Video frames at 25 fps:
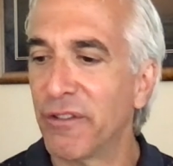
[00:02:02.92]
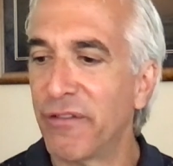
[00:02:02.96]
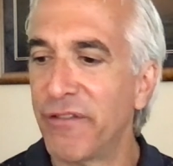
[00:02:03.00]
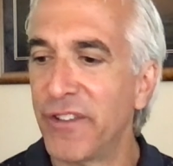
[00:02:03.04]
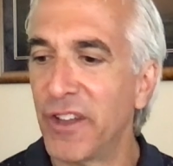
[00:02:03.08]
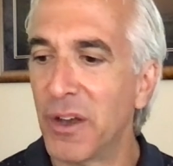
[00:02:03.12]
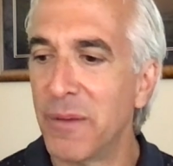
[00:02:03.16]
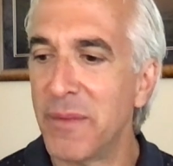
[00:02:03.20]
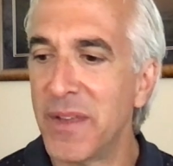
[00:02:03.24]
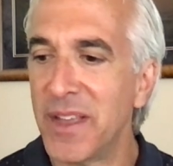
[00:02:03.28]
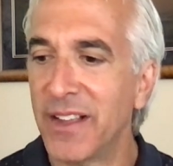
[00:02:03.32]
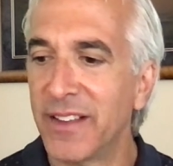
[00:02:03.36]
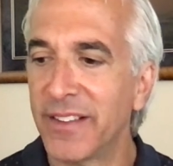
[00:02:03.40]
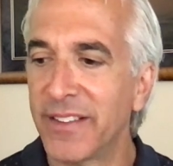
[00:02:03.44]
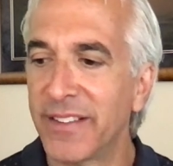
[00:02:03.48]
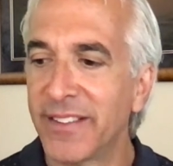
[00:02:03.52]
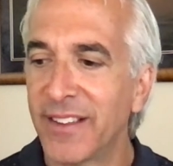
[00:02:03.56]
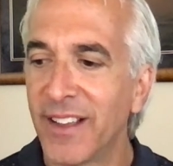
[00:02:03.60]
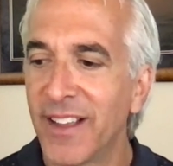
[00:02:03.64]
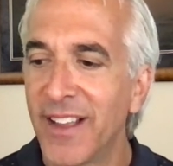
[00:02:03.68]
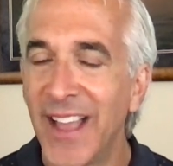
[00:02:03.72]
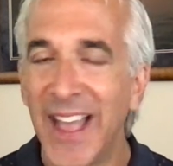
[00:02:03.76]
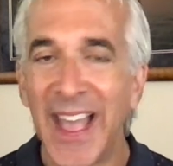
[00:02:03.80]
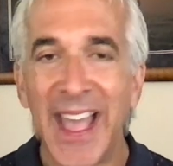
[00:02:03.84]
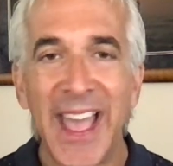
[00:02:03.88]
film is.
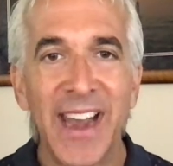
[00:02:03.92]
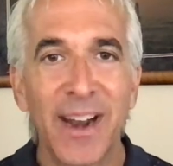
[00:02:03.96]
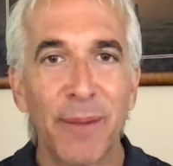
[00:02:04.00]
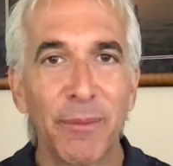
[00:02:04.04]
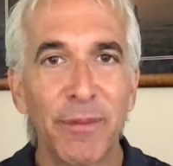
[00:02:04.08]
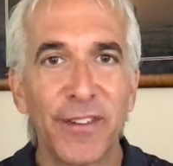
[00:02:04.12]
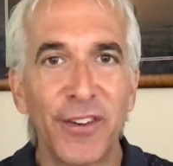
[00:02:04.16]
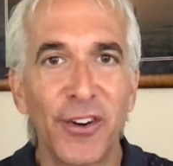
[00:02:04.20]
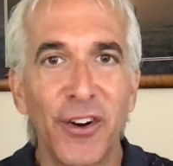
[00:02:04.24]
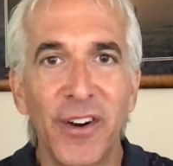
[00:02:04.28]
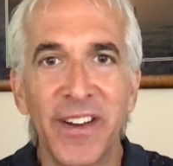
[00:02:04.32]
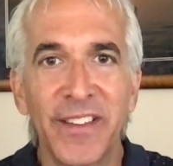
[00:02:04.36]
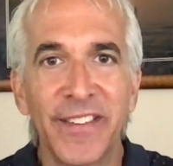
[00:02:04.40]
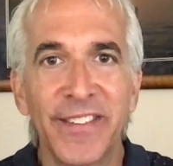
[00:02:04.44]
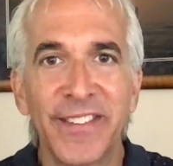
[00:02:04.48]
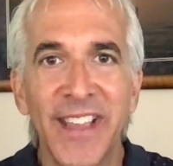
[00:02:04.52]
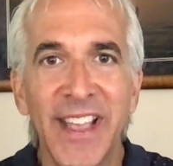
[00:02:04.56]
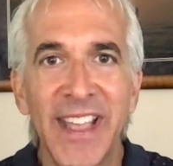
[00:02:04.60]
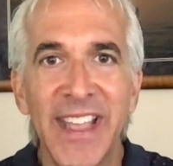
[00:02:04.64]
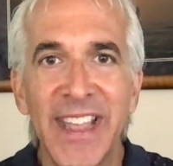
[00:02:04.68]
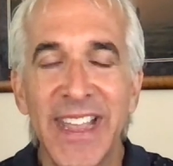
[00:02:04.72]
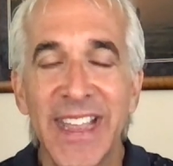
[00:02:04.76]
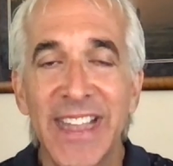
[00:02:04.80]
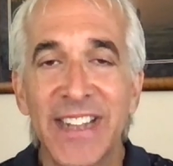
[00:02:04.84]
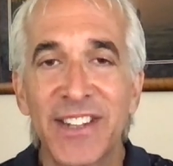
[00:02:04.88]
And I'm sorry to
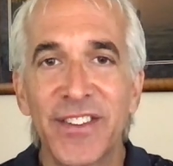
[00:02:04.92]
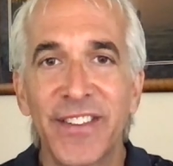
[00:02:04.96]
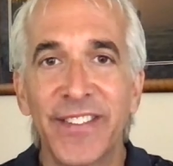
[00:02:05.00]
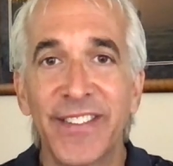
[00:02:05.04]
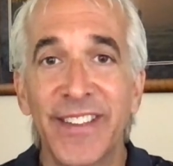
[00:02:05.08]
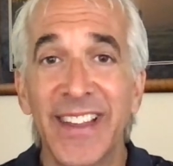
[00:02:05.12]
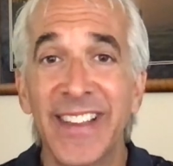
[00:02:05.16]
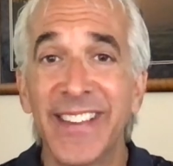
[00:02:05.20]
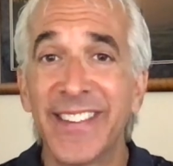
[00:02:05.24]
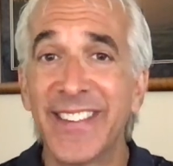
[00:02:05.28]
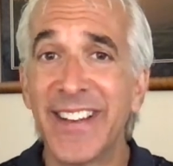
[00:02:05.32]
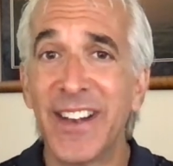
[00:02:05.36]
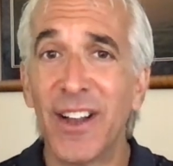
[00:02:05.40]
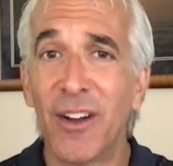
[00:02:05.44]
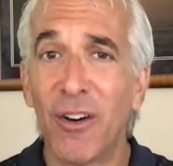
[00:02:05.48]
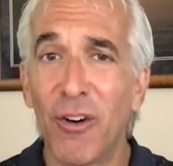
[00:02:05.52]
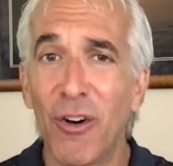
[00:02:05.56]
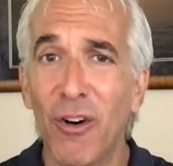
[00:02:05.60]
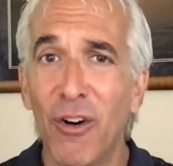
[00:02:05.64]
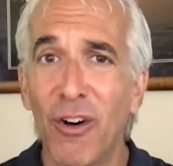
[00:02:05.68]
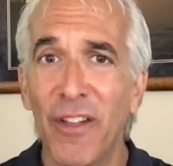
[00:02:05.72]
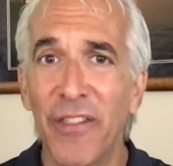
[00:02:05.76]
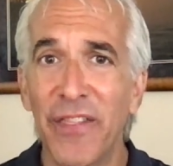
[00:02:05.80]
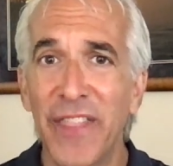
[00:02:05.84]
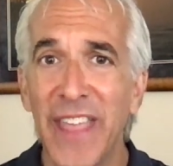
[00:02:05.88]
say, it just isn't
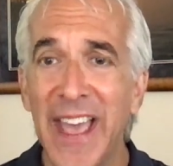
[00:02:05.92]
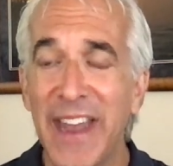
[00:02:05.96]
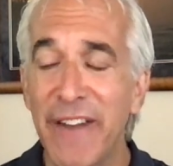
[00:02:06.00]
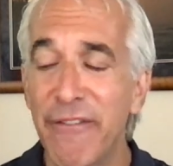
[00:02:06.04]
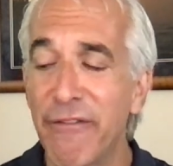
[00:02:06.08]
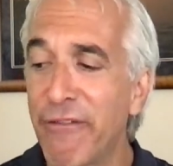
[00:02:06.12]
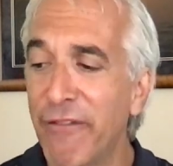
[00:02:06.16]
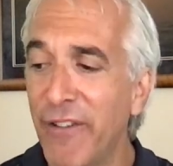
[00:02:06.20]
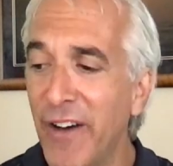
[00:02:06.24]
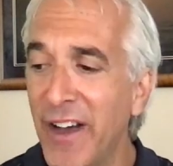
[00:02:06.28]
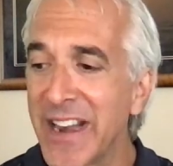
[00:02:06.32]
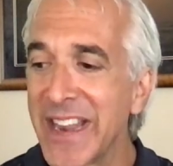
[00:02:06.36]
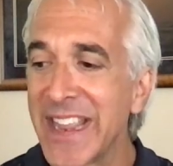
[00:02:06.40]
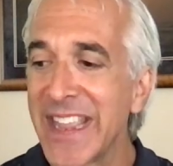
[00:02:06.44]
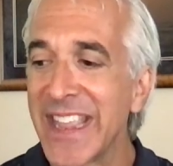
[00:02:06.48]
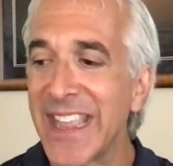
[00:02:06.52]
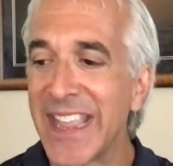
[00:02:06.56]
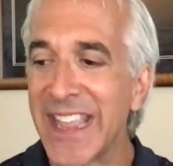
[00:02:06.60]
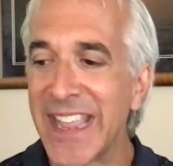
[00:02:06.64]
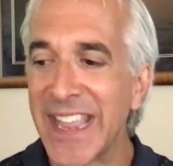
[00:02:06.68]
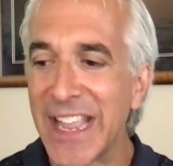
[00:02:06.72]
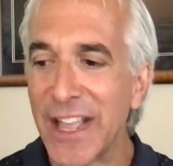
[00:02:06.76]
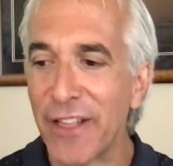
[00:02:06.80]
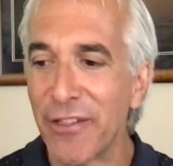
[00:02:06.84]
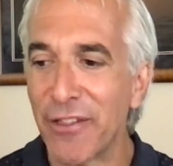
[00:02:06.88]
all that funny
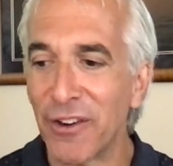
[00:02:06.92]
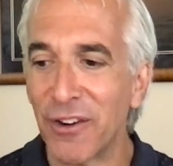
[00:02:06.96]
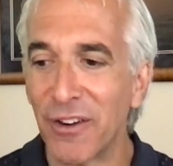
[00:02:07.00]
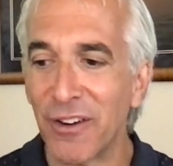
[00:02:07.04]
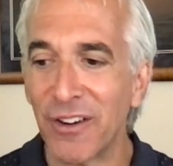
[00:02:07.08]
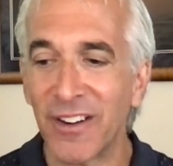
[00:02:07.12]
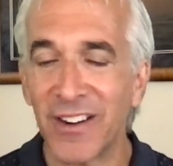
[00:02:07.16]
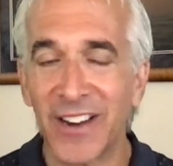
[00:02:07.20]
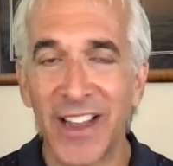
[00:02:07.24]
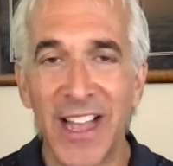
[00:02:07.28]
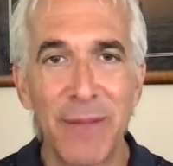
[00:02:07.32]
either.